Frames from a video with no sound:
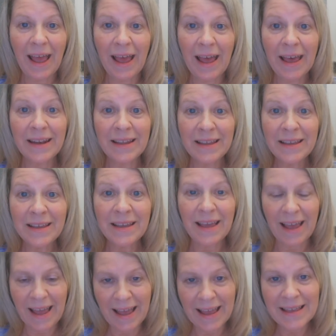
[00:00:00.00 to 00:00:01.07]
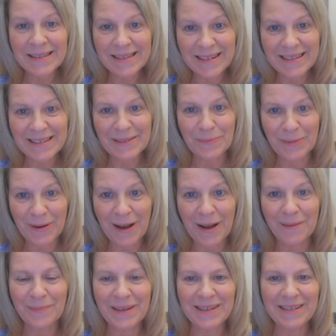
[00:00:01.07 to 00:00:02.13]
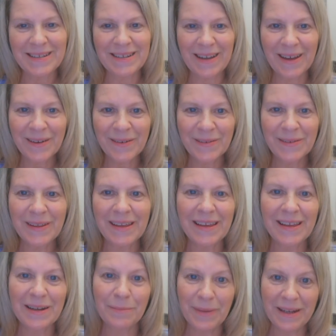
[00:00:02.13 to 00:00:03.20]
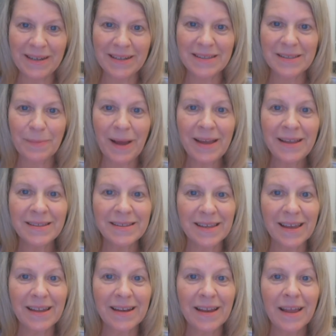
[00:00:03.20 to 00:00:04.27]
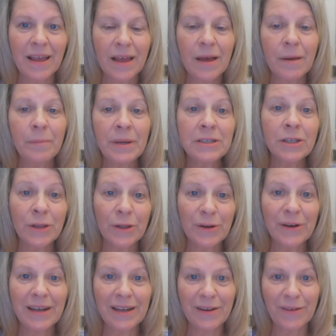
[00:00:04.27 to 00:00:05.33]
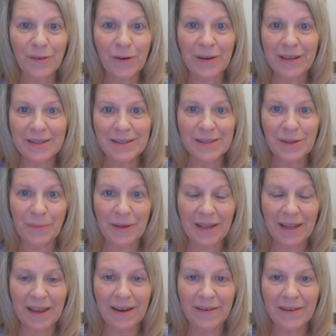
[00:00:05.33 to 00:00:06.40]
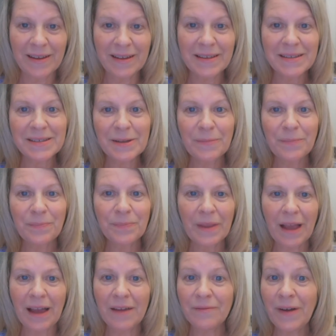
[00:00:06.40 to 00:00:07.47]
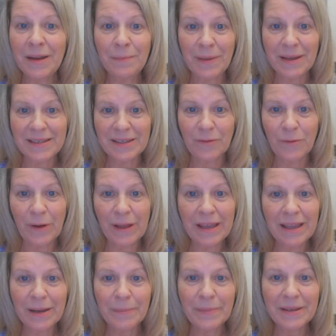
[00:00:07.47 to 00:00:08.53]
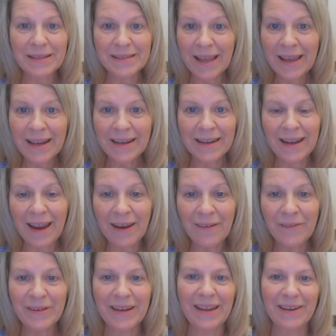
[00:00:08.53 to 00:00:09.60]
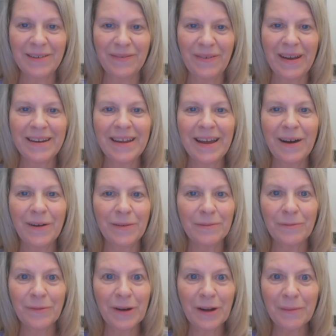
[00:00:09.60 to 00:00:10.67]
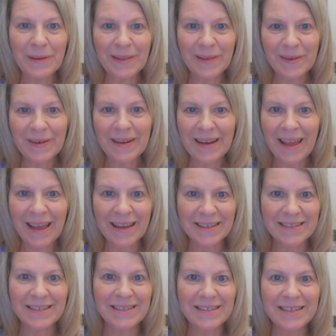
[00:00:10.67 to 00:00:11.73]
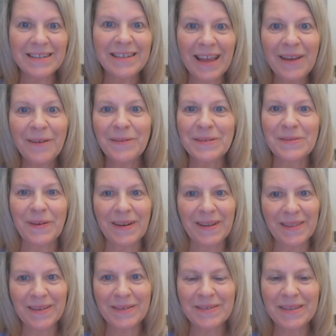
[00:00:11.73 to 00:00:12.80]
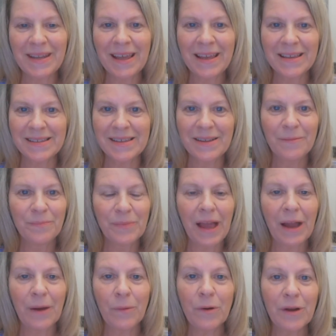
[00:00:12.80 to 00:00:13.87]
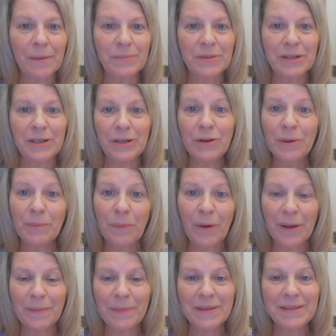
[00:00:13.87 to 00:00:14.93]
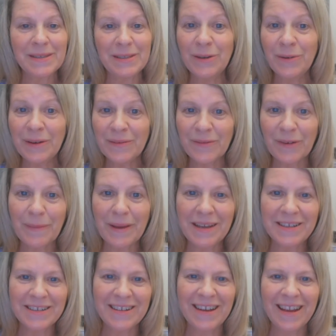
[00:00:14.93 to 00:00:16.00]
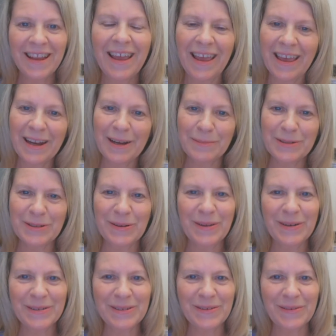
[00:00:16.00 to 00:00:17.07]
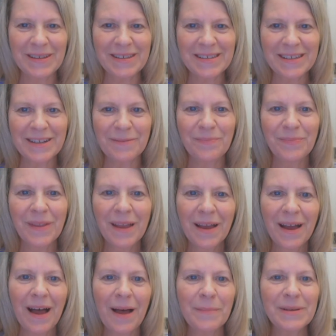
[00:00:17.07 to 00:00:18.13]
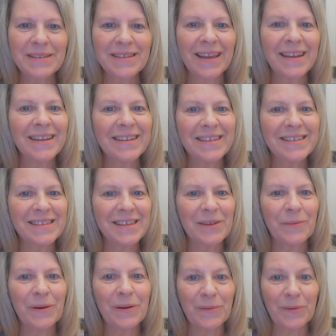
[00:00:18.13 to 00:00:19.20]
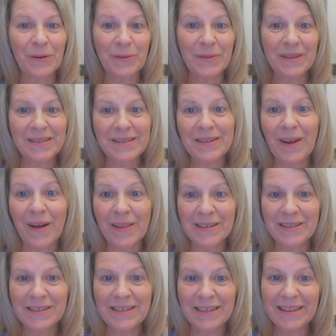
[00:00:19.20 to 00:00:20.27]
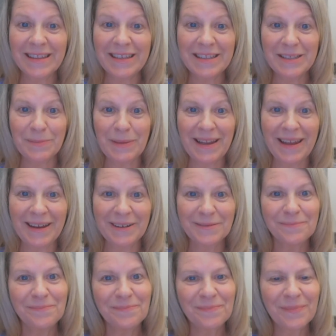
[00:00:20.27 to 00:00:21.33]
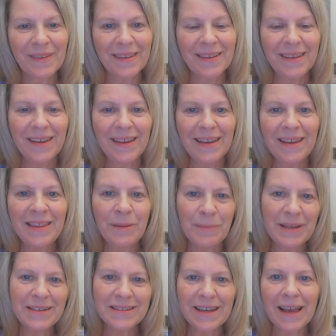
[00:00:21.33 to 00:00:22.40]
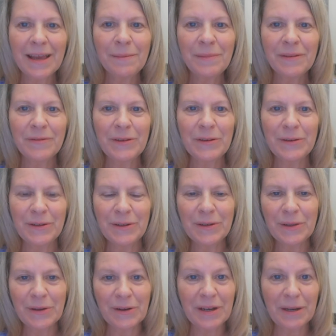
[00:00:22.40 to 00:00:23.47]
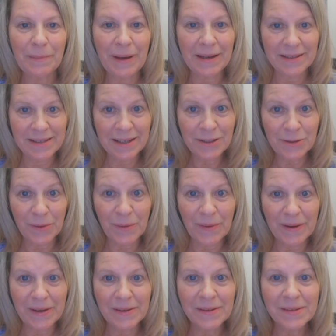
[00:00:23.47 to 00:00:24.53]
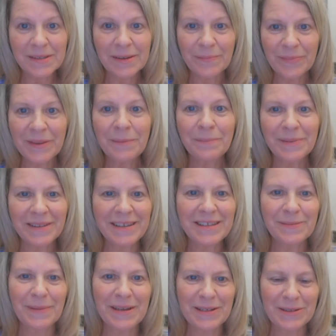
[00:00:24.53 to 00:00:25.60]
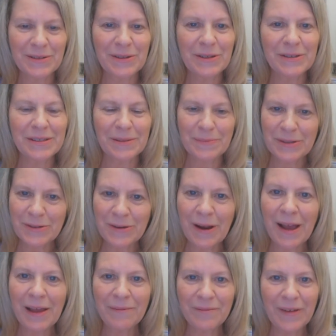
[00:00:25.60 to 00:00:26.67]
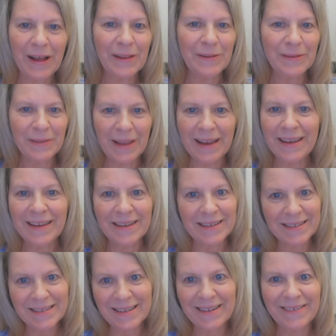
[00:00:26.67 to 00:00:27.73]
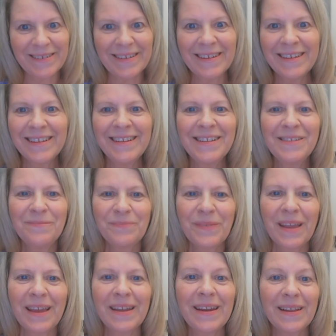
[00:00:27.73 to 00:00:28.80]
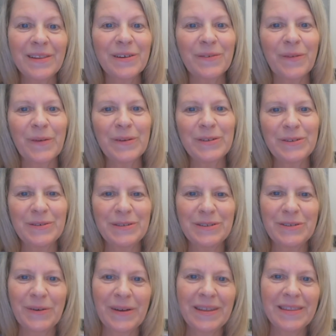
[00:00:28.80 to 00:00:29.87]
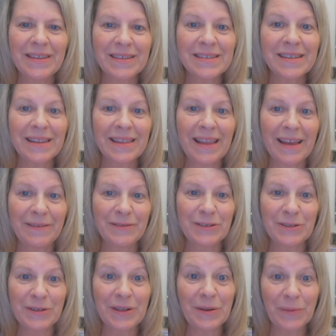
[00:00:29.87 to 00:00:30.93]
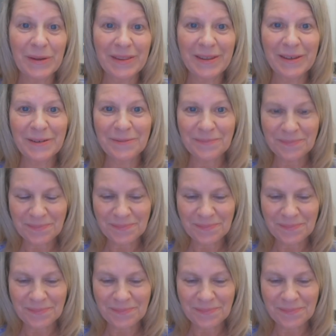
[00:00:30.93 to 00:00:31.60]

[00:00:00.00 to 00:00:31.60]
At it as it has brought me to not only an abundance mindset, but to learning and growing in so many areas. I find myself waking up excited every day to find out what I'll be learning next, and today was one of those days. I woke up to new appointments, new information, and I'm sure there's a reason. I'm excited to see what road this knowledge leads me down. In the meantime, if you're new to learning about essential oils, then please make sure you subscribe, follow, like, etc and I look forward to enjoying this life journey with you.